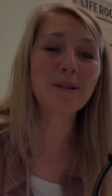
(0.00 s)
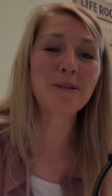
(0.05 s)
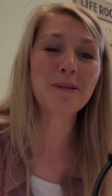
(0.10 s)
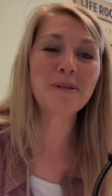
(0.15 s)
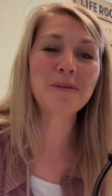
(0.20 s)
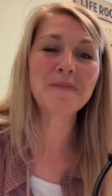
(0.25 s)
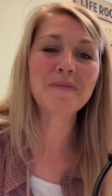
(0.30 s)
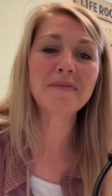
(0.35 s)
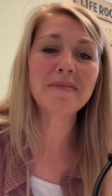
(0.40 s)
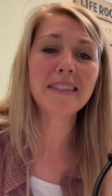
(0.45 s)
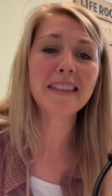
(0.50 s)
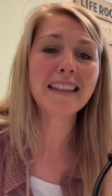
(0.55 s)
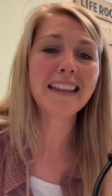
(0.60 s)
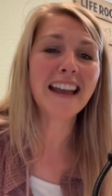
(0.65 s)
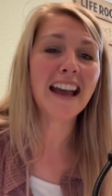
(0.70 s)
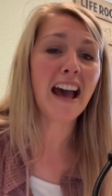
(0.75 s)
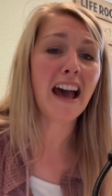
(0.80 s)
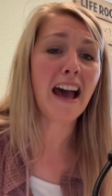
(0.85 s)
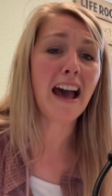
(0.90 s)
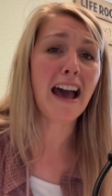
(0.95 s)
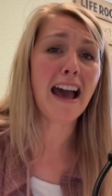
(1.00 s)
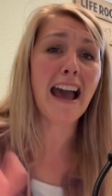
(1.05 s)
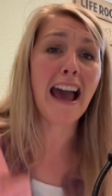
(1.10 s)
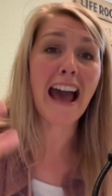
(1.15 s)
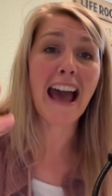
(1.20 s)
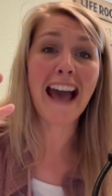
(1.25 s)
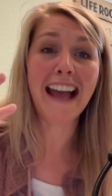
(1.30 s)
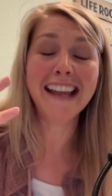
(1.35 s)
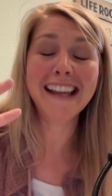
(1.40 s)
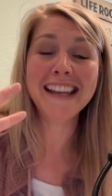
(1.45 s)
so
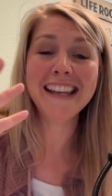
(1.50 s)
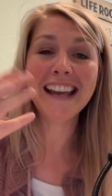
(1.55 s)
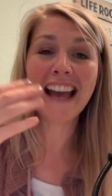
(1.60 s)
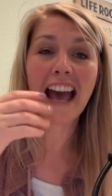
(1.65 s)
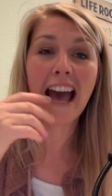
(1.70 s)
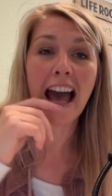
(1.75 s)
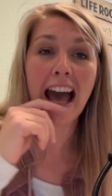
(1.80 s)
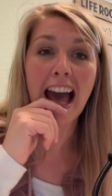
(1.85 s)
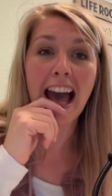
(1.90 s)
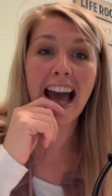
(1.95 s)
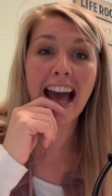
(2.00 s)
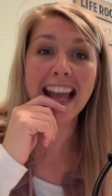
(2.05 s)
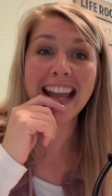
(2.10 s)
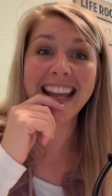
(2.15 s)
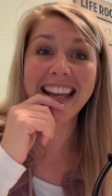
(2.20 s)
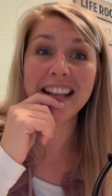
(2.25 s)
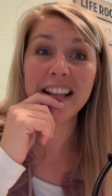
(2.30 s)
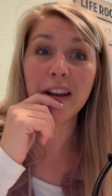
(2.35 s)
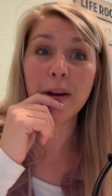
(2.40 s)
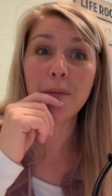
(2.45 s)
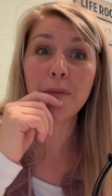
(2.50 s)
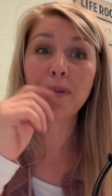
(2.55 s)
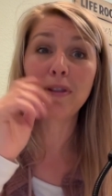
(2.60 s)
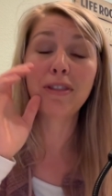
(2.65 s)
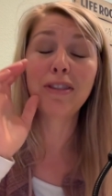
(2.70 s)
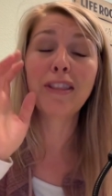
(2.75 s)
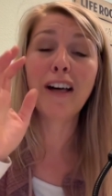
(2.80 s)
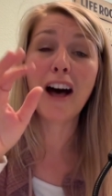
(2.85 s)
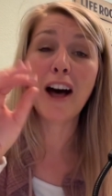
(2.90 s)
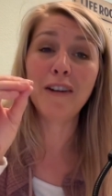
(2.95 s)
I
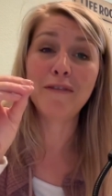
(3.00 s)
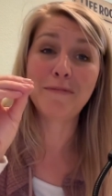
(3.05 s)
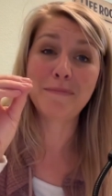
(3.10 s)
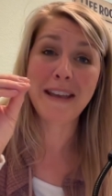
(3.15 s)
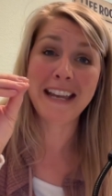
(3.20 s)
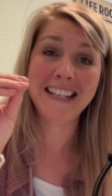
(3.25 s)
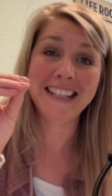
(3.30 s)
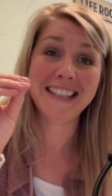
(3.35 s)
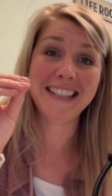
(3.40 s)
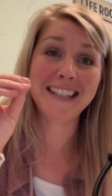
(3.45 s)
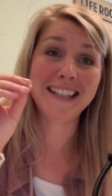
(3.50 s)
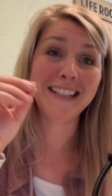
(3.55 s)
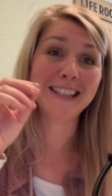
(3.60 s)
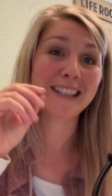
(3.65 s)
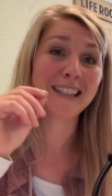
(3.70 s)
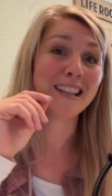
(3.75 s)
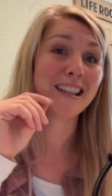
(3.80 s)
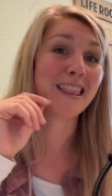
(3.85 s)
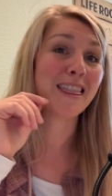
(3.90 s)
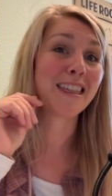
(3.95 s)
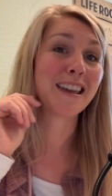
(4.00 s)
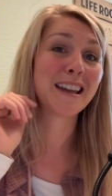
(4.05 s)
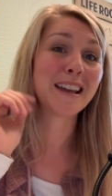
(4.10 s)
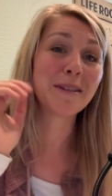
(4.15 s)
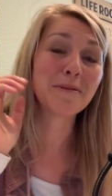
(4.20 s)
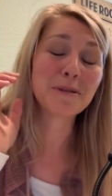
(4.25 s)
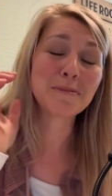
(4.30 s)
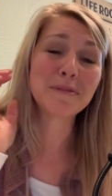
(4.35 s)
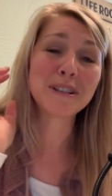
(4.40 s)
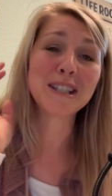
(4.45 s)
love magazines and
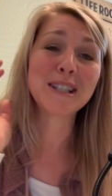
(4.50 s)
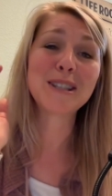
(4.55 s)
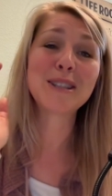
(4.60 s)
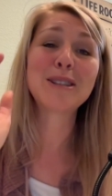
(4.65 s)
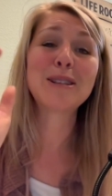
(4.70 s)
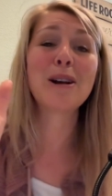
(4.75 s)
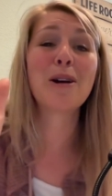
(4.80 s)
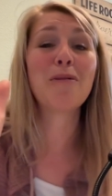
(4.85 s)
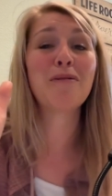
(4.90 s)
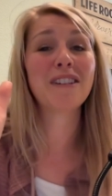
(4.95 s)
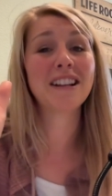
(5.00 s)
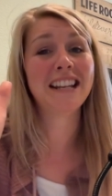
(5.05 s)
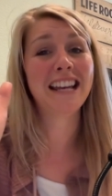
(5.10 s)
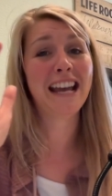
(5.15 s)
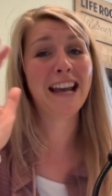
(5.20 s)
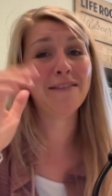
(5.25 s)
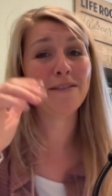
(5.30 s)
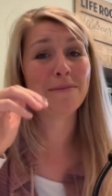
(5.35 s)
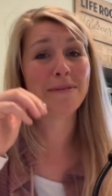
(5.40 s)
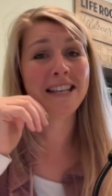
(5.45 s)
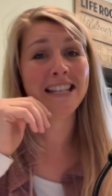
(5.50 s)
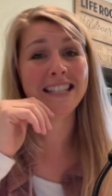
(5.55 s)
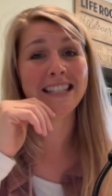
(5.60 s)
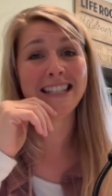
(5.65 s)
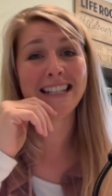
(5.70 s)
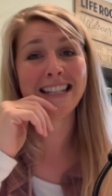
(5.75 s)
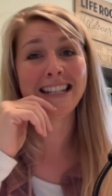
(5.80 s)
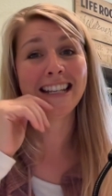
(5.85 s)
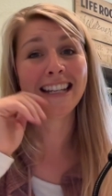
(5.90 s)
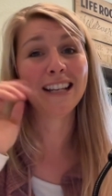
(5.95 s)
think it would be so fun to have a
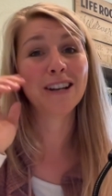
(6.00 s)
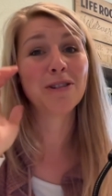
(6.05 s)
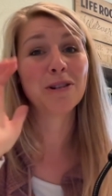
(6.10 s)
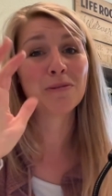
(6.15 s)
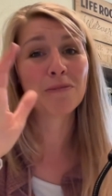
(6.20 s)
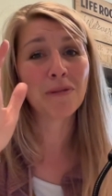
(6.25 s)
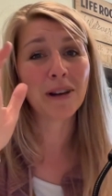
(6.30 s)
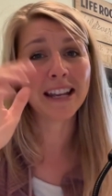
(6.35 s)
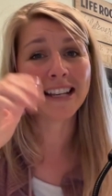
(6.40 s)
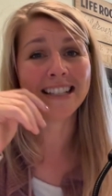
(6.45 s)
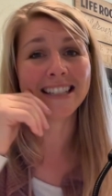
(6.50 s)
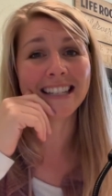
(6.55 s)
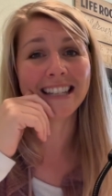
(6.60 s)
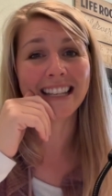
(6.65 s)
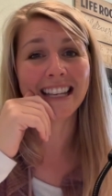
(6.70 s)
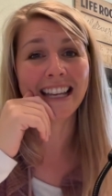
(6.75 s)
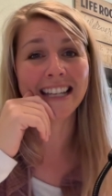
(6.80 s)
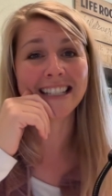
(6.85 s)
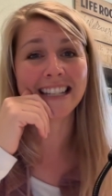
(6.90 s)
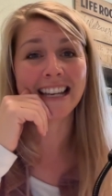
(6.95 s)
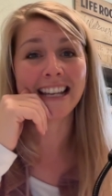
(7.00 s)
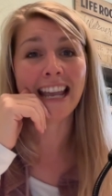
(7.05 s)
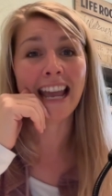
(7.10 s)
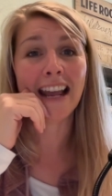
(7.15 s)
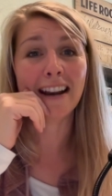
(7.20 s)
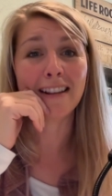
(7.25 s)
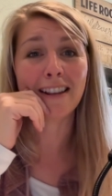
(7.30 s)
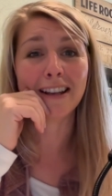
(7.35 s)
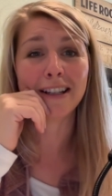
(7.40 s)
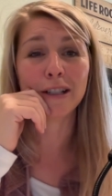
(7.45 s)
magazine, and couldn't wait to get a
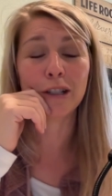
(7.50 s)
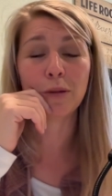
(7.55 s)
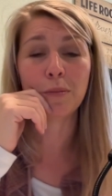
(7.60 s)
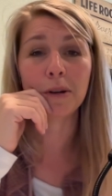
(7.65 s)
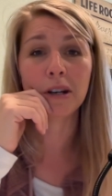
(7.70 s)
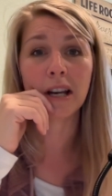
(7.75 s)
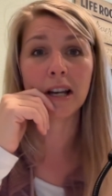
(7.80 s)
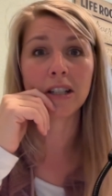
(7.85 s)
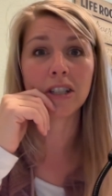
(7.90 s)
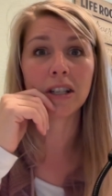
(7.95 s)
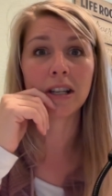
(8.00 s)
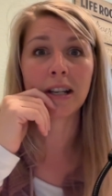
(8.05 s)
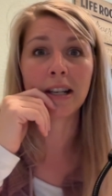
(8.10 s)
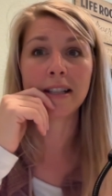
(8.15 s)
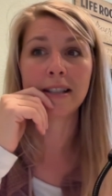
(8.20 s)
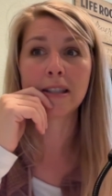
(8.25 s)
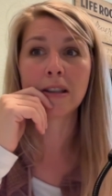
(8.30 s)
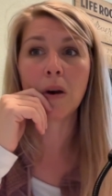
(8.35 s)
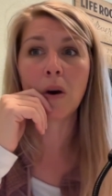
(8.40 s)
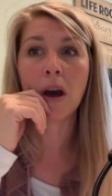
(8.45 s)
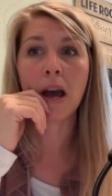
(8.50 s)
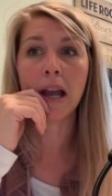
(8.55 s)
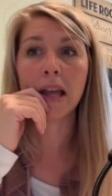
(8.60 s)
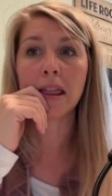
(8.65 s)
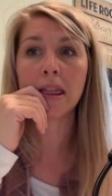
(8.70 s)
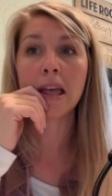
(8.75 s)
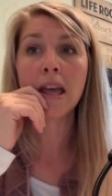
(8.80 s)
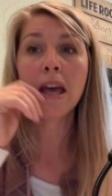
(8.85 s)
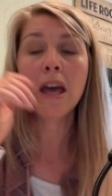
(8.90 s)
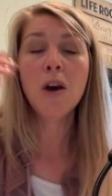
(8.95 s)
catalog into production. And so
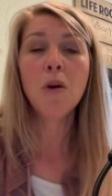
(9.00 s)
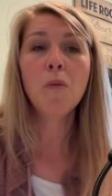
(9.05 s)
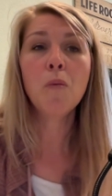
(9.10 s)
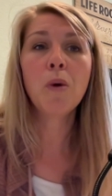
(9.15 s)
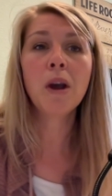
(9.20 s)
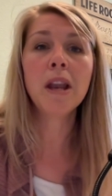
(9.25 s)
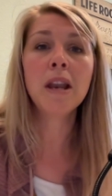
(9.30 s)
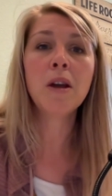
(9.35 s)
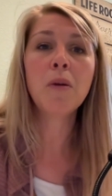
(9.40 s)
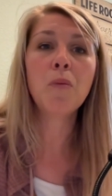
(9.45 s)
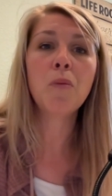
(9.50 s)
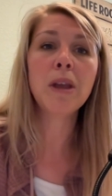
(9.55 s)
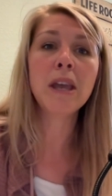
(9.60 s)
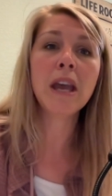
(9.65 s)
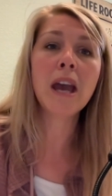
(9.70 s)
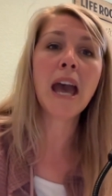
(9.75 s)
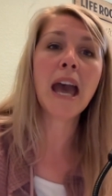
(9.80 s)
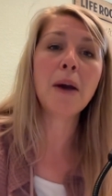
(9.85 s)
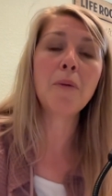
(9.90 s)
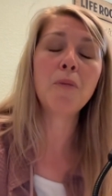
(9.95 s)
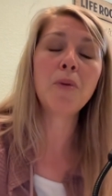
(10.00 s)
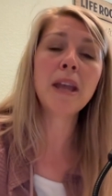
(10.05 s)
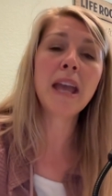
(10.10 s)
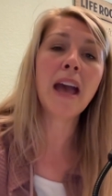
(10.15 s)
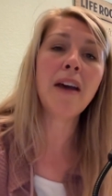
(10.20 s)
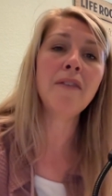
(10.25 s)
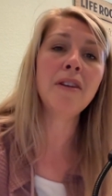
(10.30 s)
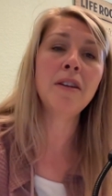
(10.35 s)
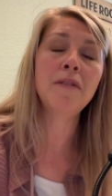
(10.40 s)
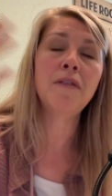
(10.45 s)
when we
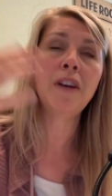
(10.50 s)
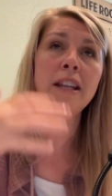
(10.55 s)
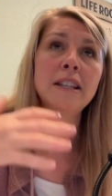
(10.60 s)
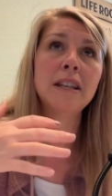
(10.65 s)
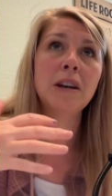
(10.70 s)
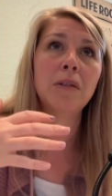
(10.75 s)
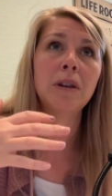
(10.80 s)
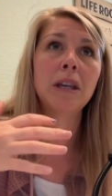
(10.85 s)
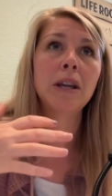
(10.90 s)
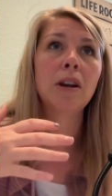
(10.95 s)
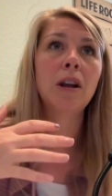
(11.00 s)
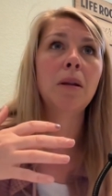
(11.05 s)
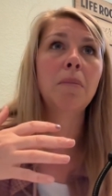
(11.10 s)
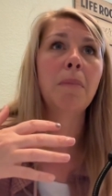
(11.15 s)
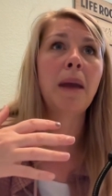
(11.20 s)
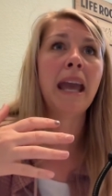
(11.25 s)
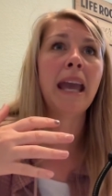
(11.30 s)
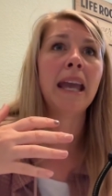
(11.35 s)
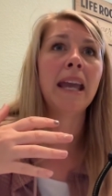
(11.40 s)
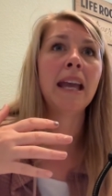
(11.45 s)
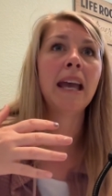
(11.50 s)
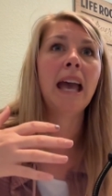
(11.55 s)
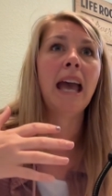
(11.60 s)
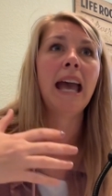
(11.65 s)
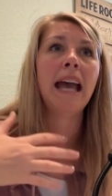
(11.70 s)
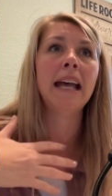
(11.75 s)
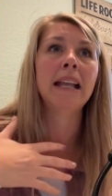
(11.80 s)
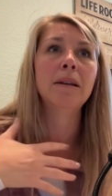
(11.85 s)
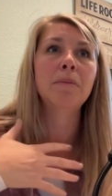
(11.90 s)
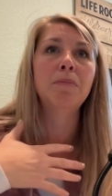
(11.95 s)
have an event out here in
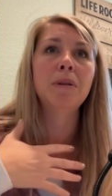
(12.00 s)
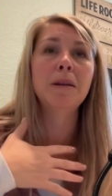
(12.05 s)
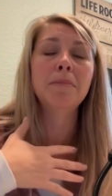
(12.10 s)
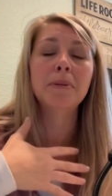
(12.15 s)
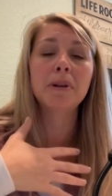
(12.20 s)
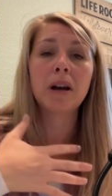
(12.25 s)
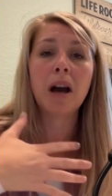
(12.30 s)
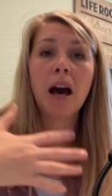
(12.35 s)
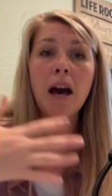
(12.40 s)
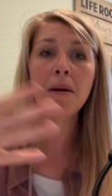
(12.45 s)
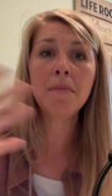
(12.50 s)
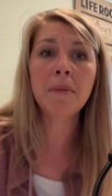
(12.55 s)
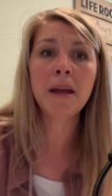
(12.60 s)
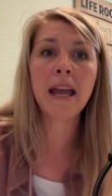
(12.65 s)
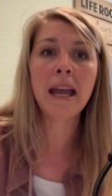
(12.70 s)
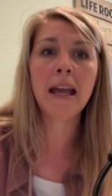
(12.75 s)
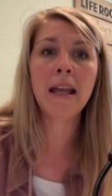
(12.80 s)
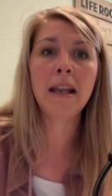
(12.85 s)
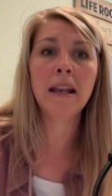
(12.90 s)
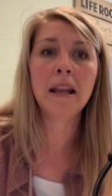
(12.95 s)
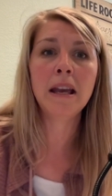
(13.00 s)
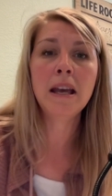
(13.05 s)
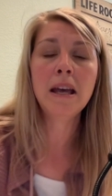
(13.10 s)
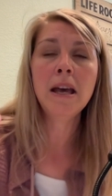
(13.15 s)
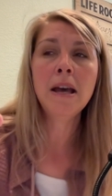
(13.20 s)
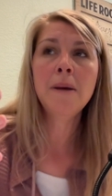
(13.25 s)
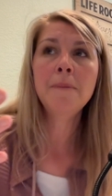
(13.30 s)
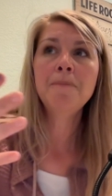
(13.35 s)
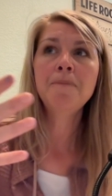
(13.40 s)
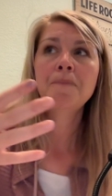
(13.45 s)
May and people come, and